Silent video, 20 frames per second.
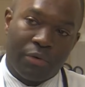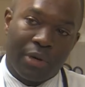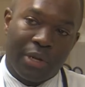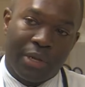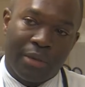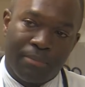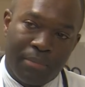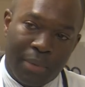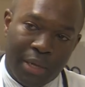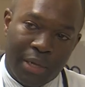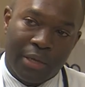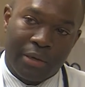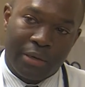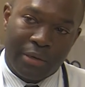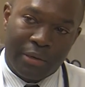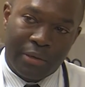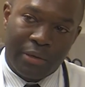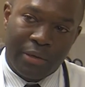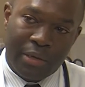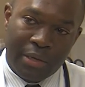really make
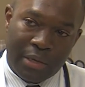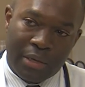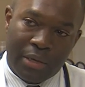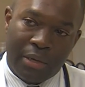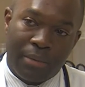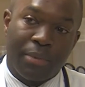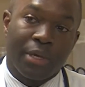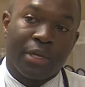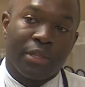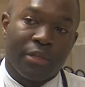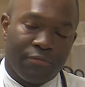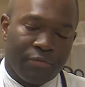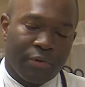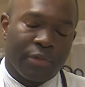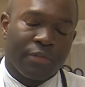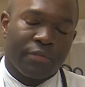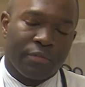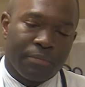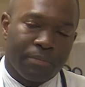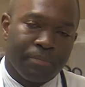a, a big
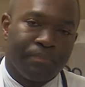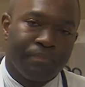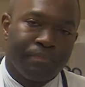difference.